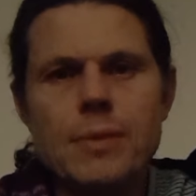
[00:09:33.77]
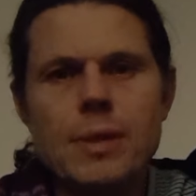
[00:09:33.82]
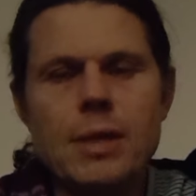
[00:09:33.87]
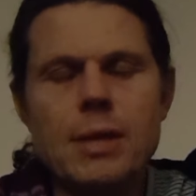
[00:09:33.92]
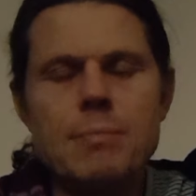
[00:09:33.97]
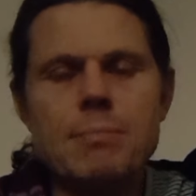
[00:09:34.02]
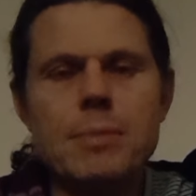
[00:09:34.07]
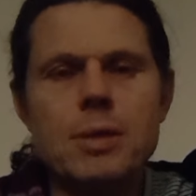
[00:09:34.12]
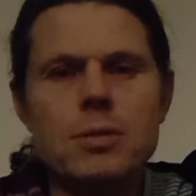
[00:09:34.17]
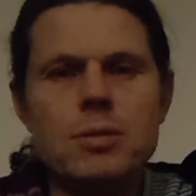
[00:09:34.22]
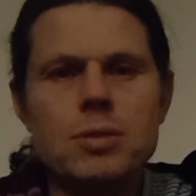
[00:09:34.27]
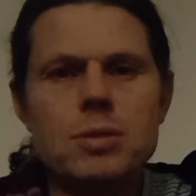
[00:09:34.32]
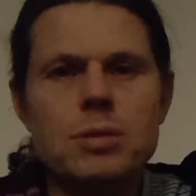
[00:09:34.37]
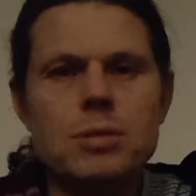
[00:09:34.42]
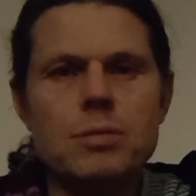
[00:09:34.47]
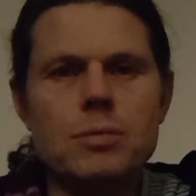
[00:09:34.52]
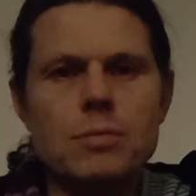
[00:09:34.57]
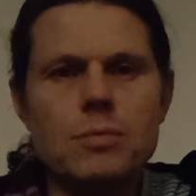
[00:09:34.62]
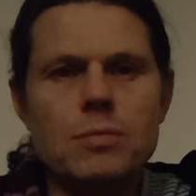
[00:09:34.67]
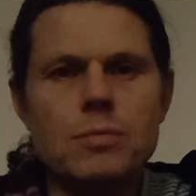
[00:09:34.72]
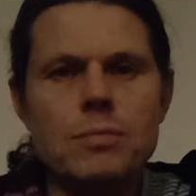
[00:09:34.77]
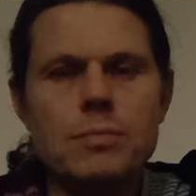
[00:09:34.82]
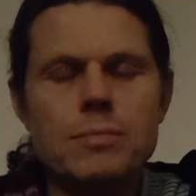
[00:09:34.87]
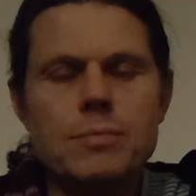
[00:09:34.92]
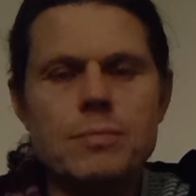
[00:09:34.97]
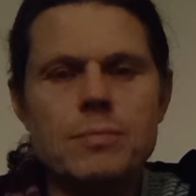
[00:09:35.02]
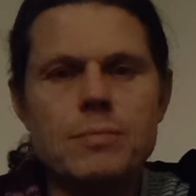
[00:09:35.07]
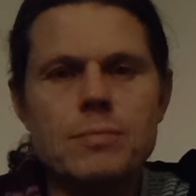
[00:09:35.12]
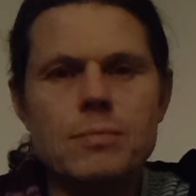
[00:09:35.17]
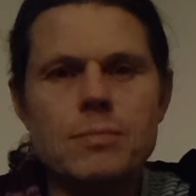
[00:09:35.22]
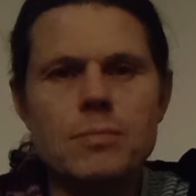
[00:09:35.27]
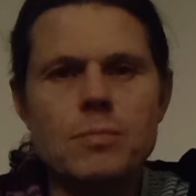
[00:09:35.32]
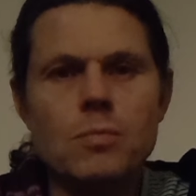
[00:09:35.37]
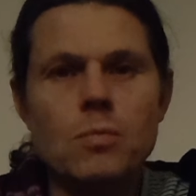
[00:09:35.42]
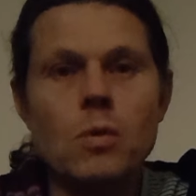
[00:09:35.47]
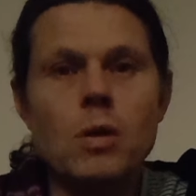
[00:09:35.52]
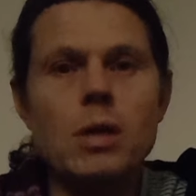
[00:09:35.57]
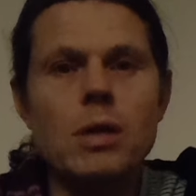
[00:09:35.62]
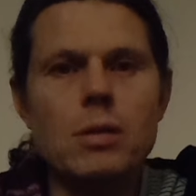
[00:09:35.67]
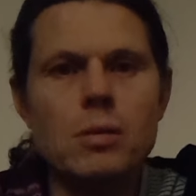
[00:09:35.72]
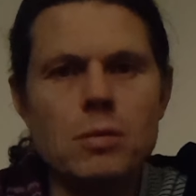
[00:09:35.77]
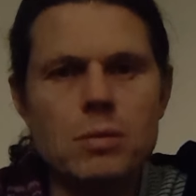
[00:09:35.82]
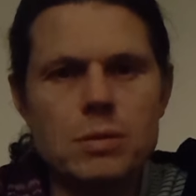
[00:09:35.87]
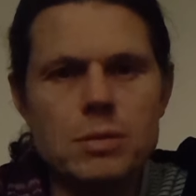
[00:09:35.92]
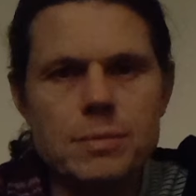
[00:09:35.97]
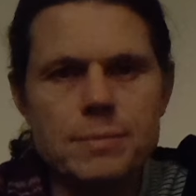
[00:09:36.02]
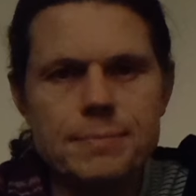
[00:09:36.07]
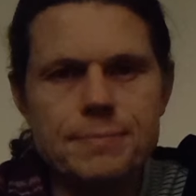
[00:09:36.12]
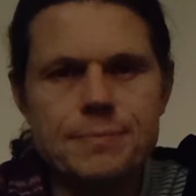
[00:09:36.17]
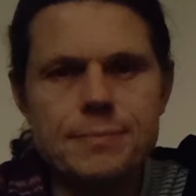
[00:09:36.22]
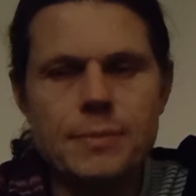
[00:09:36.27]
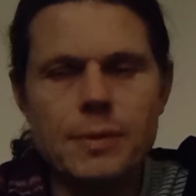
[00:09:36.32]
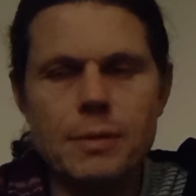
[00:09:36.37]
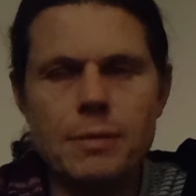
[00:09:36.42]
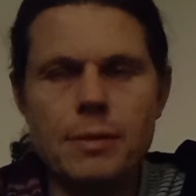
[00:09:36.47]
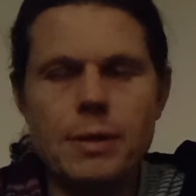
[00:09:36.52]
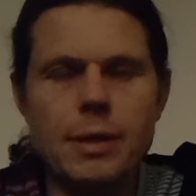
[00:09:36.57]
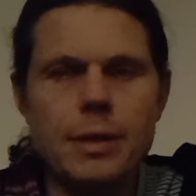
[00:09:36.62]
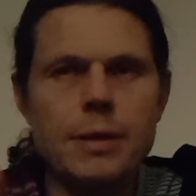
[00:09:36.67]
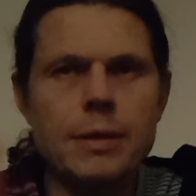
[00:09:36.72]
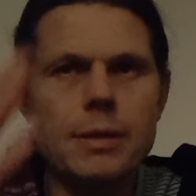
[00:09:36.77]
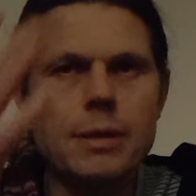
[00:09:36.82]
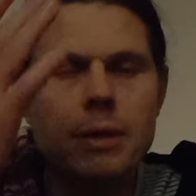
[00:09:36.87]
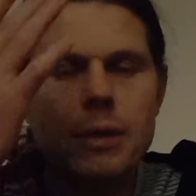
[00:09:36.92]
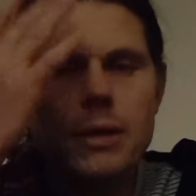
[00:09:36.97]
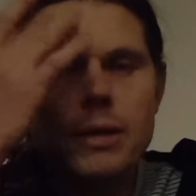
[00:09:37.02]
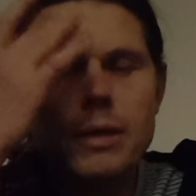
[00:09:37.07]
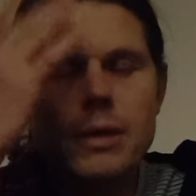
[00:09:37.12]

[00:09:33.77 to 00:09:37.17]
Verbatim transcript: emotional world? Okay.